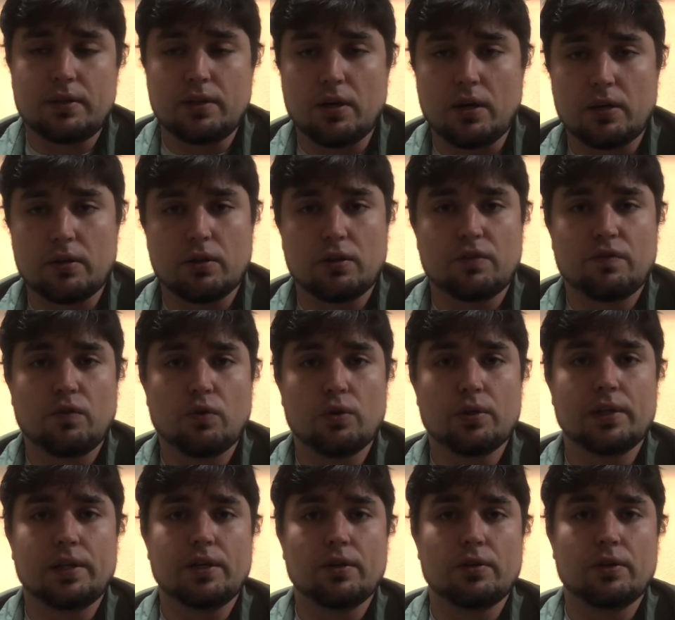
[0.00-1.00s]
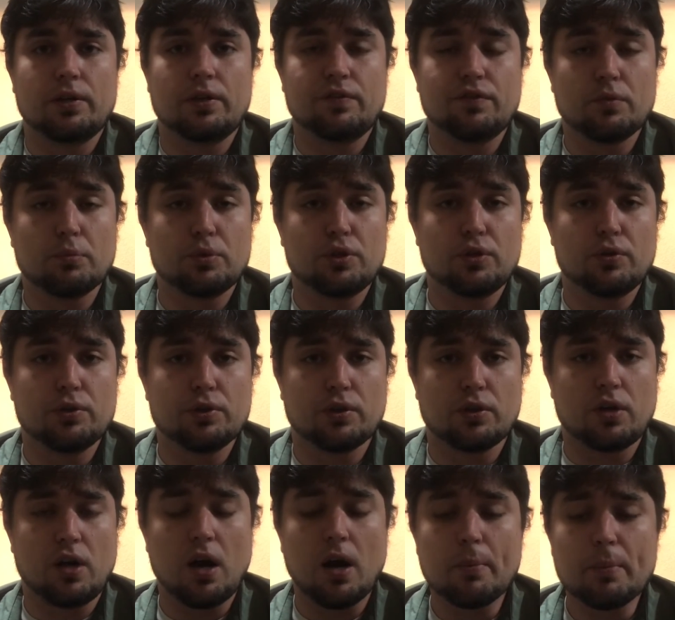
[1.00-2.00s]
I look forward to hearing from you in your
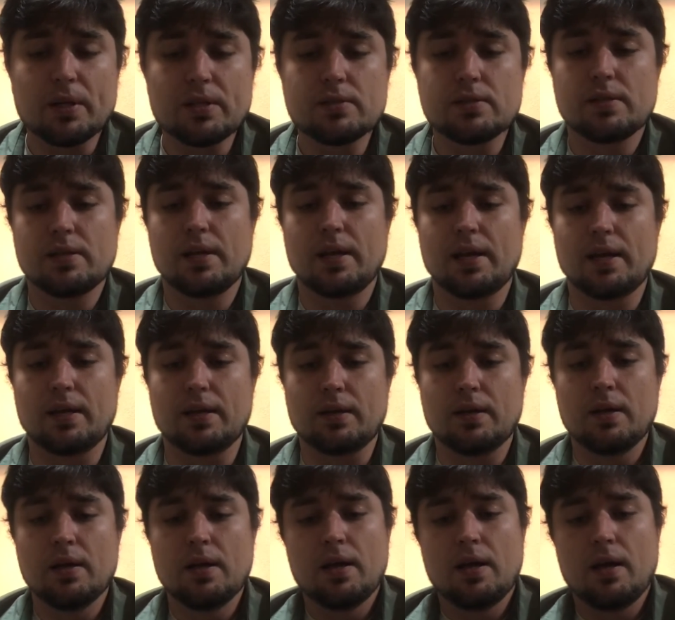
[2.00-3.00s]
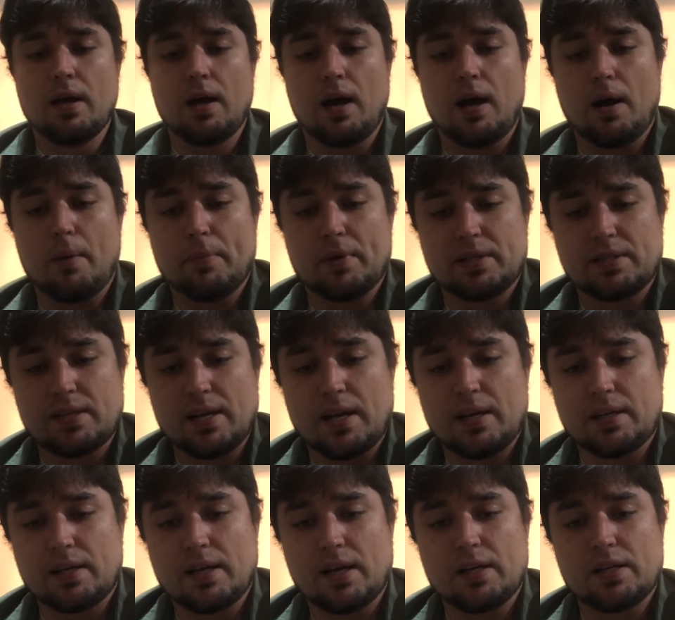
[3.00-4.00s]
comments, and I'm
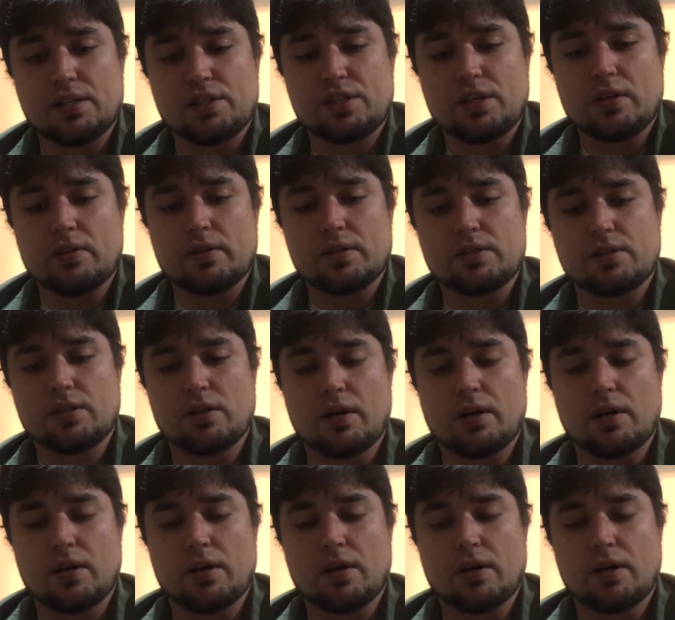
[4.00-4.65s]
excited to kind of share this.